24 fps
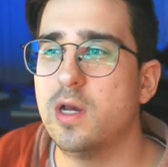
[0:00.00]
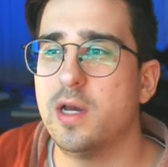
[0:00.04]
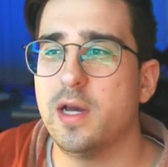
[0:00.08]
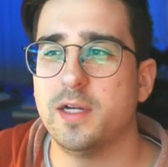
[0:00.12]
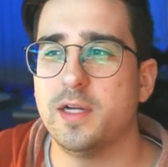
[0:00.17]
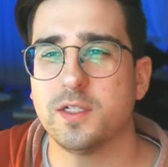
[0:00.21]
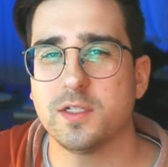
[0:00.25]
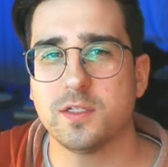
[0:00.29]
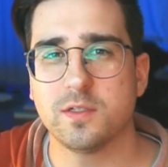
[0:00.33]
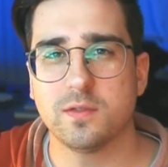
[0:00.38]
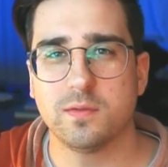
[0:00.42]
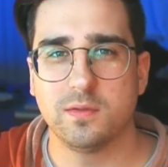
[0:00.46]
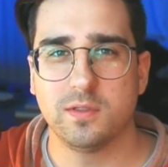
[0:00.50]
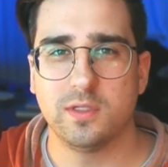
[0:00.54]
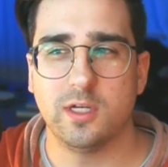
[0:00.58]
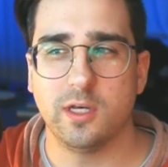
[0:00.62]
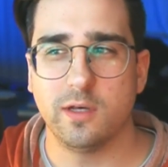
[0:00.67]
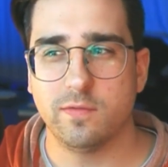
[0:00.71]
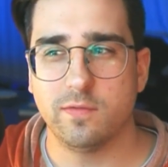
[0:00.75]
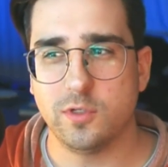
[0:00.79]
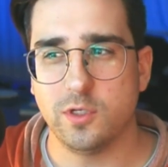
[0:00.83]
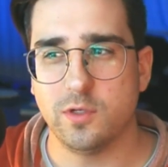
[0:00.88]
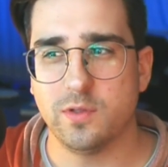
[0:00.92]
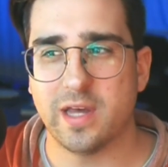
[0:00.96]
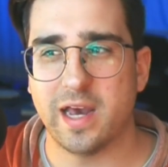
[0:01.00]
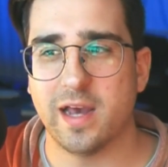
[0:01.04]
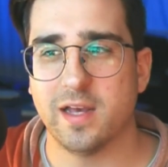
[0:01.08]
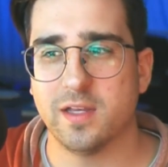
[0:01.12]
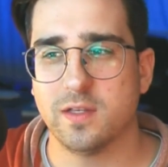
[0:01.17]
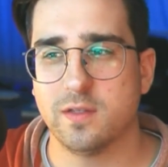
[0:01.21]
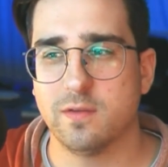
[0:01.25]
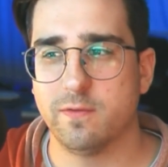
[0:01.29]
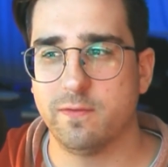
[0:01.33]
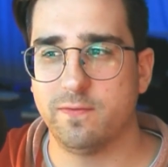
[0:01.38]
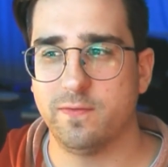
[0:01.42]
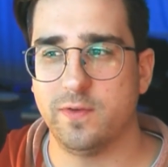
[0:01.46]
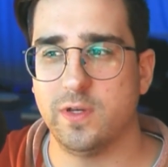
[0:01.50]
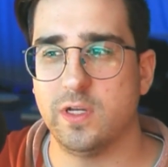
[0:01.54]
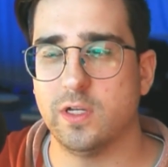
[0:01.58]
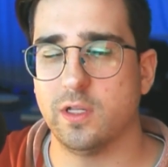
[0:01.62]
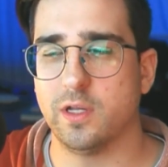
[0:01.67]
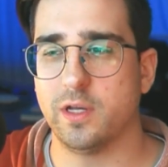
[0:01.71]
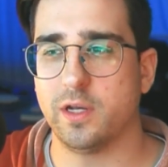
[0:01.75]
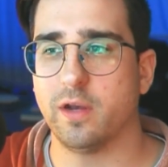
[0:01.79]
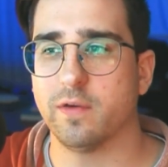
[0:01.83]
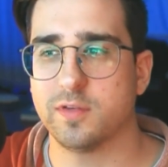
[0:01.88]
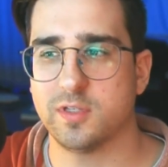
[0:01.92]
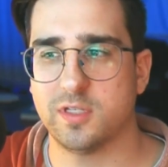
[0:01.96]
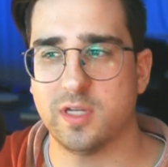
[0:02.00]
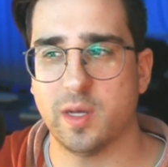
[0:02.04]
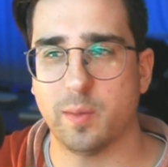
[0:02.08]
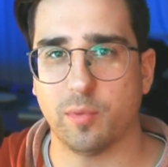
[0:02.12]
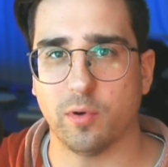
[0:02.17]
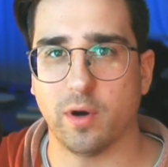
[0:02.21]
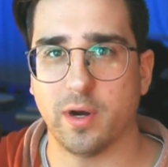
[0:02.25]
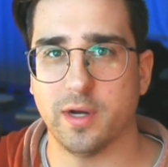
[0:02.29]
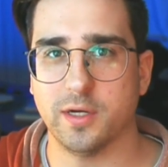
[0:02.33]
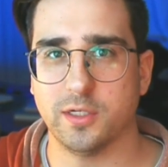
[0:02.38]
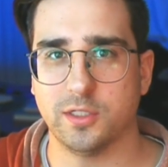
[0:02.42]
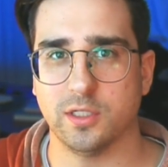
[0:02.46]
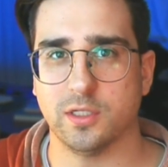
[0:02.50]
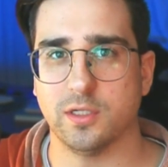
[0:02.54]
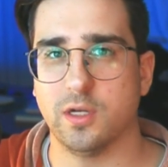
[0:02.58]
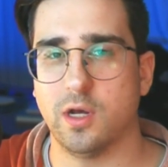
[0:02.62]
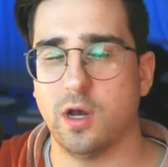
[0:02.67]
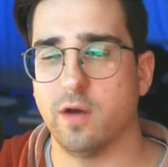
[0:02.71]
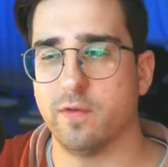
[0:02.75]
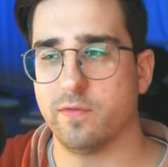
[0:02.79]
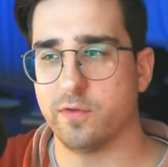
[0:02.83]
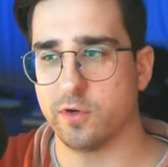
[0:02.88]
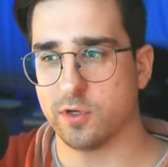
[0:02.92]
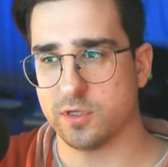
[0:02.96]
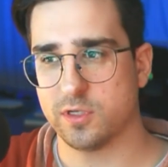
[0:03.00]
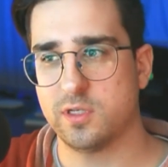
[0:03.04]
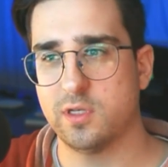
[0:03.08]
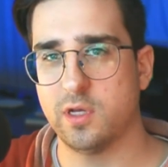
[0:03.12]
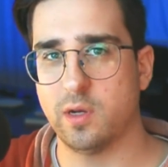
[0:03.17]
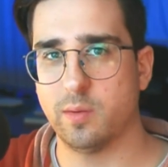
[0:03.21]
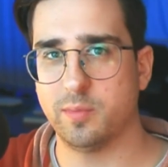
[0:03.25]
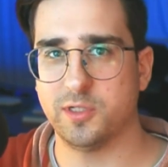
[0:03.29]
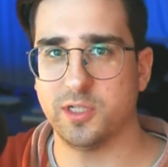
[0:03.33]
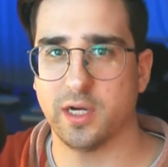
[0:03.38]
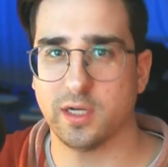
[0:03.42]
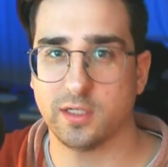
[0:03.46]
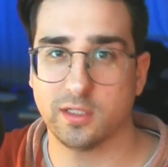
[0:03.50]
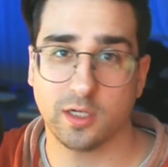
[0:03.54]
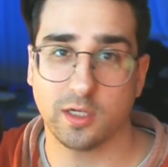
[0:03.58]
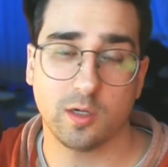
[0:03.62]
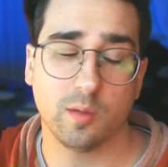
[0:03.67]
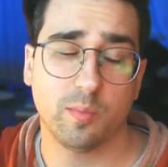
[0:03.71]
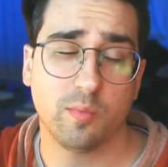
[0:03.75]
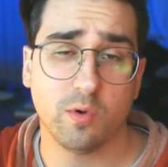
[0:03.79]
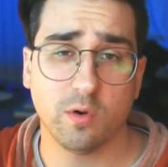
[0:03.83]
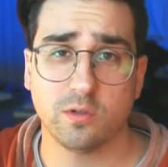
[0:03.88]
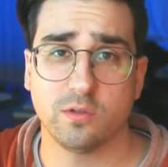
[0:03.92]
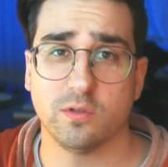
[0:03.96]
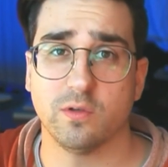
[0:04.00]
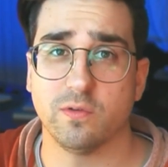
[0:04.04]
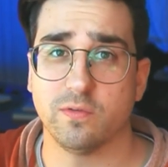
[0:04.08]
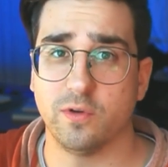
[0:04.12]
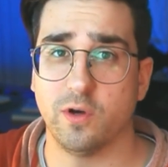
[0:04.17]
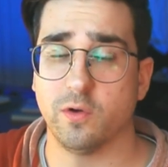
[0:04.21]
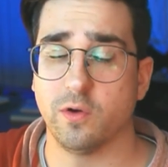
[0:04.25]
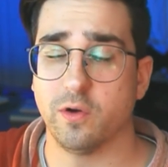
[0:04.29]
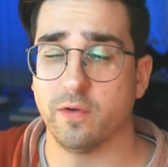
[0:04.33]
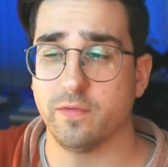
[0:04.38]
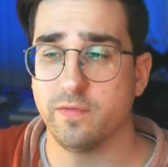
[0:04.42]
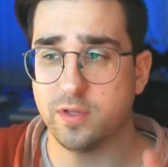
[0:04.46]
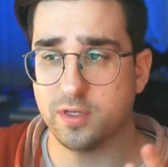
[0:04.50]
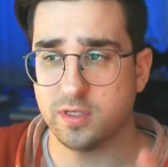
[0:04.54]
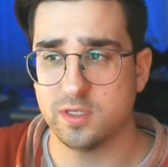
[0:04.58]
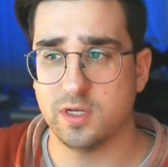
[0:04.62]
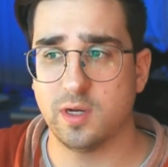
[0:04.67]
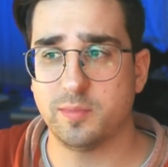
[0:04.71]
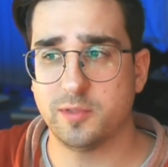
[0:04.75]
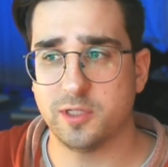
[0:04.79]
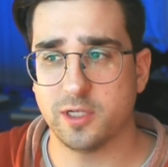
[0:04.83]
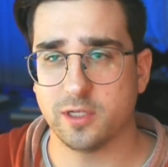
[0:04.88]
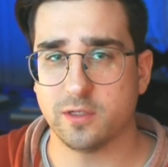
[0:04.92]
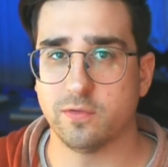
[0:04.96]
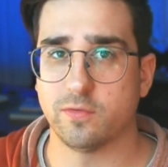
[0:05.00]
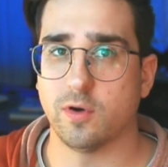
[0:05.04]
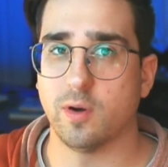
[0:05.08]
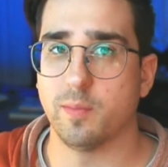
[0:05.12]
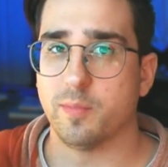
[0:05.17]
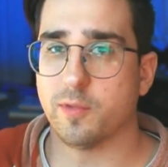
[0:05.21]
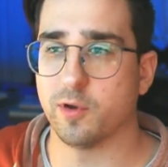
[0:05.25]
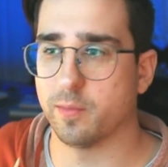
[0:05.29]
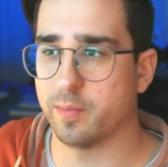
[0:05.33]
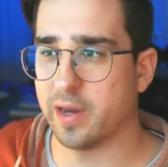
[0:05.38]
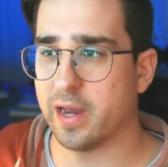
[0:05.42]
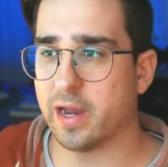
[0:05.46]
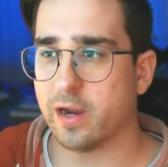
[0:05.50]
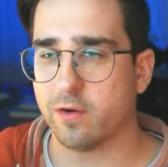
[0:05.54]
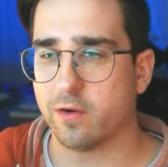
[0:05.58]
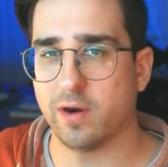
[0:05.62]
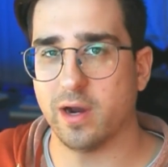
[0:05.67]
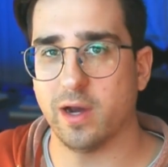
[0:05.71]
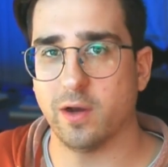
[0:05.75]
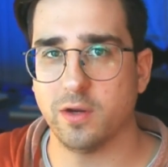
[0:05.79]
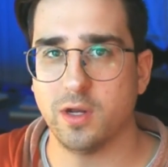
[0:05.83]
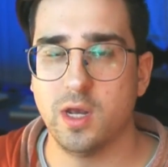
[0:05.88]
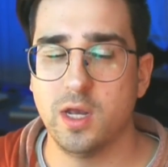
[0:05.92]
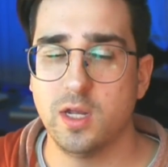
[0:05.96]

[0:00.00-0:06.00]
It just gives you that feeling of separation of your subject, like a portrait photo of the subject from their background.